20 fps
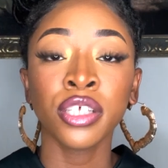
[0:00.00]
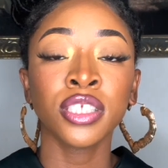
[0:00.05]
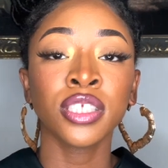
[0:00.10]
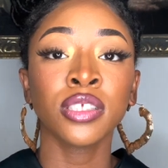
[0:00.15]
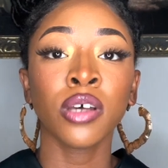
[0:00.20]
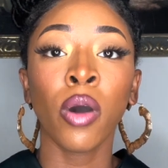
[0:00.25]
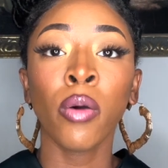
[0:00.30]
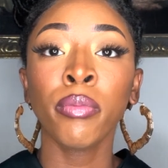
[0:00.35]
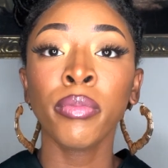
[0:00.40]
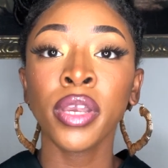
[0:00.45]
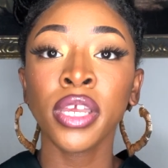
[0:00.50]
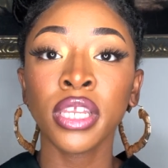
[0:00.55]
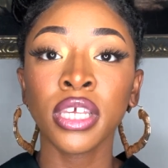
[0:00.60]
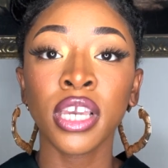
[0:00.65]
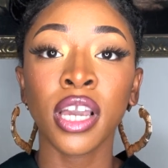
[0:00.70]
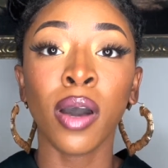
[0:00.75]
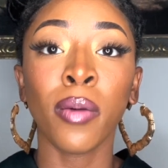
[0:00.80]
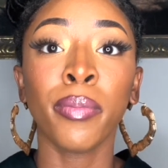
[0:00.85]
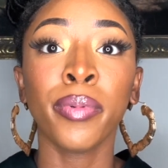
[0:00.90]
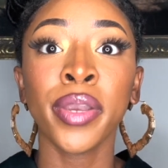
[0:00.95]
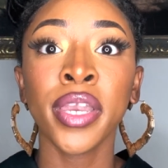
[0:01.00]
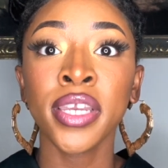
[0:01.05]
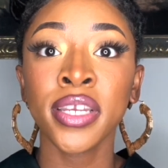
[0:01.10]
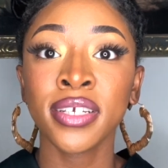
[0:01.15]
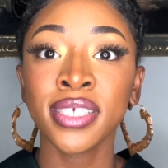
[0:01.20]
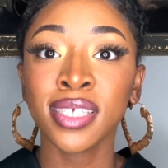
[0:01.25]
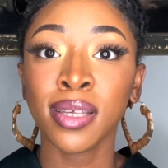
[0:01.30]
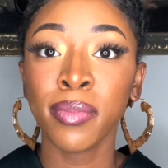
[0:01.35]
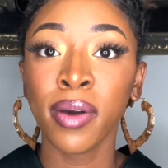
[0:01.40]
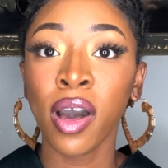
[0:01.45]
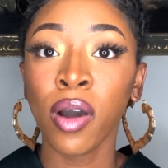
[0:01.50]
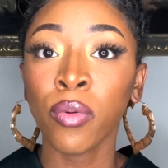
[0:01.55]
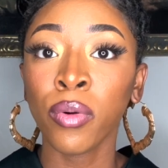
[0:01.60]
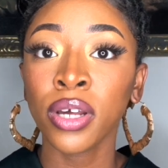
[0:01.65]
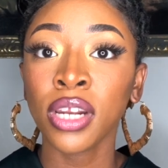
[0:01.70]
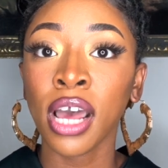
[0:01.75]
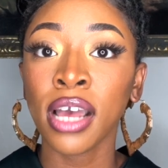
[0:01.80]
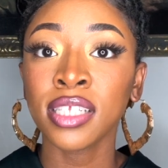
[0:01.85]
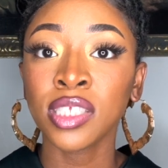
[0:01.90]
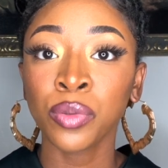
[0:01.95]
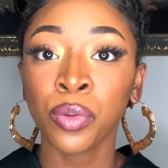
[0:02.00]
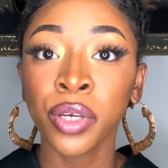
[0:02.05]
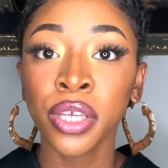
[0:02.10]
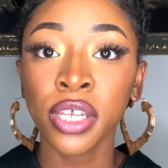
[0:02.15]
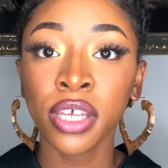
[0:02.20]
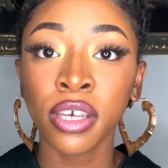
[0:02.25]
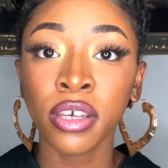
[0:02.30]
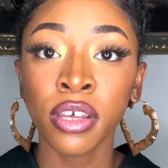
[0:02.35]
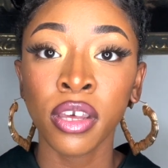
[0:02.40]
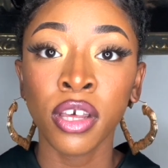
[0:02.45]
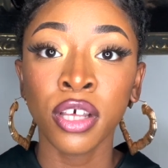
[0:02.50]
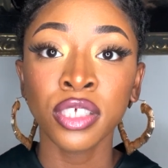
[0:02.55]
So many opinions about what I tweeted,